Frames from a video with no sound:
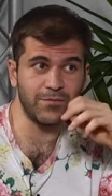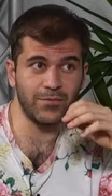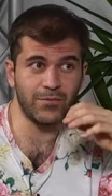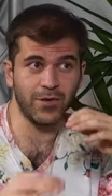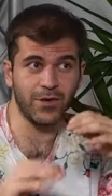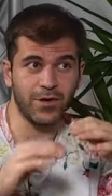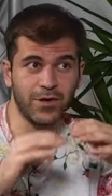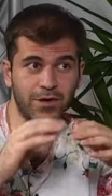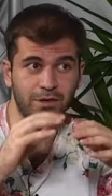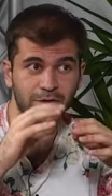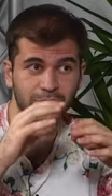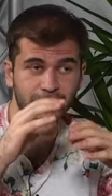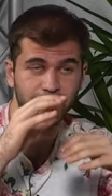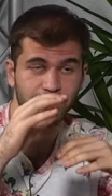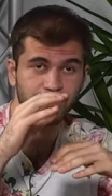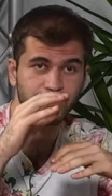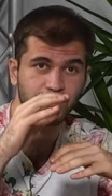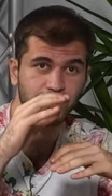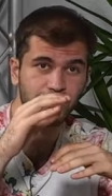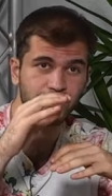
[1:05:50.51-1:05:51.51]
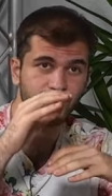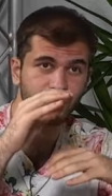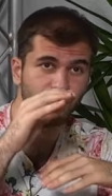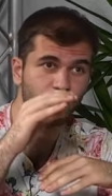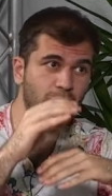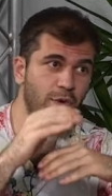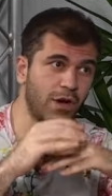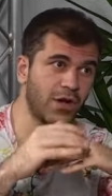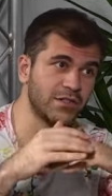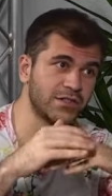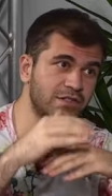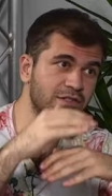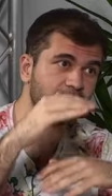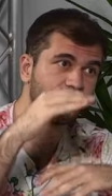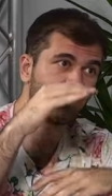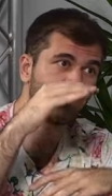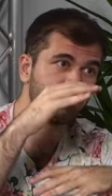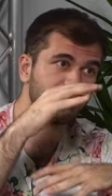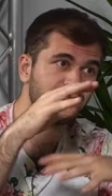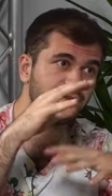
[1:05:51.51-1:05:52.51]
uh, nuanced
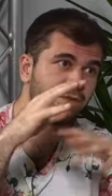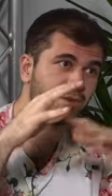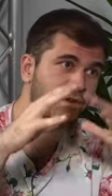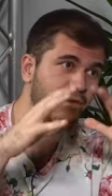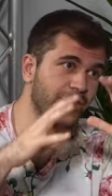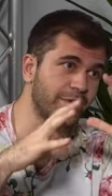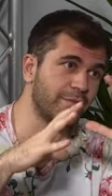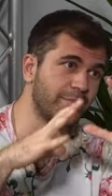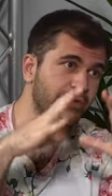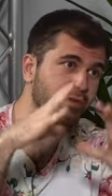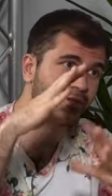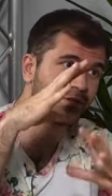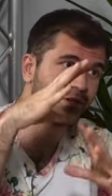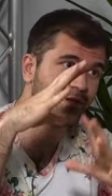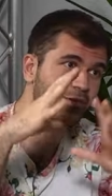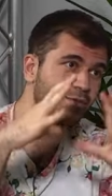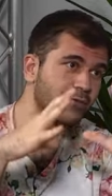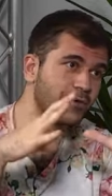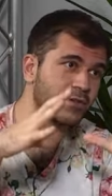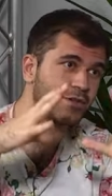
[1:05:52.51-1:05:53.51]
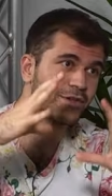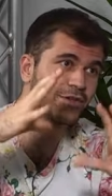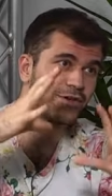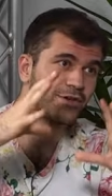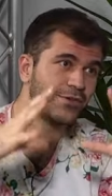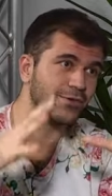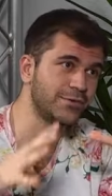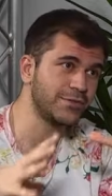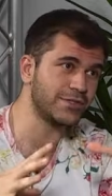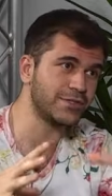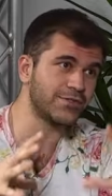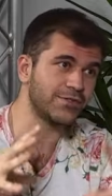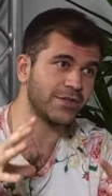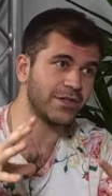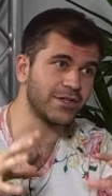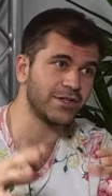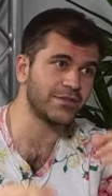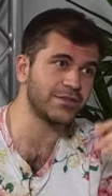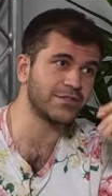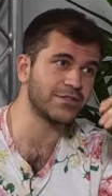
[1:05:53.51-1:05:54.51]
multivariability within mm-hmm. news
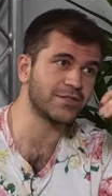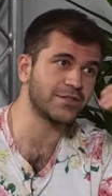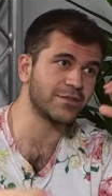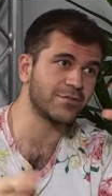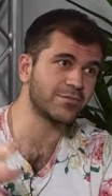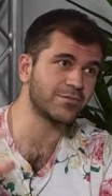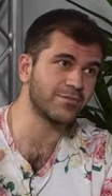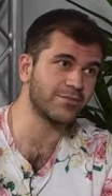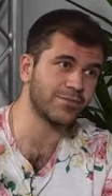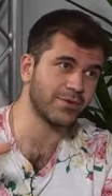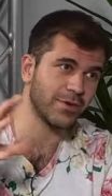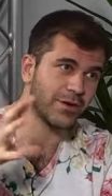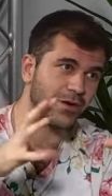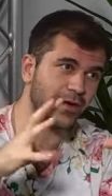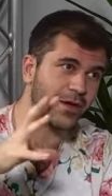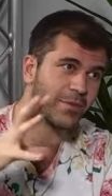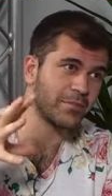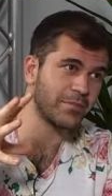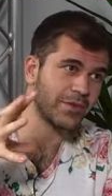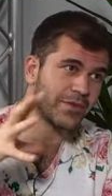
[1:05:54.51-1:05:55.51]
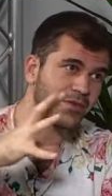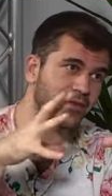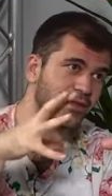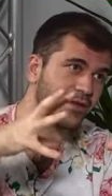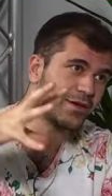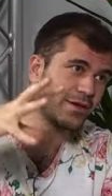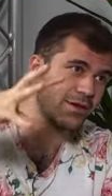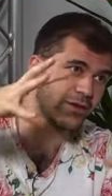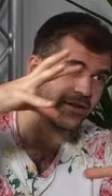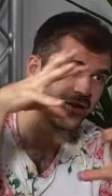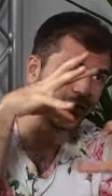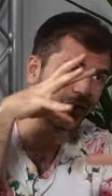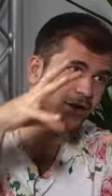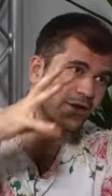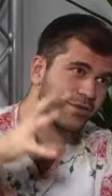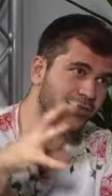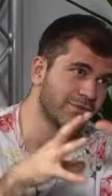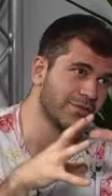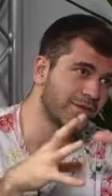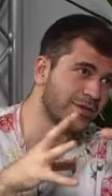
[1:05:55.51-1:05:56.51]
feeds and uh, empathy and
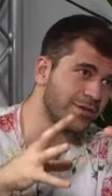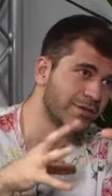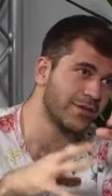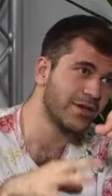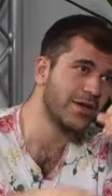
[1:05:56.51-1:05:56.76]
love, and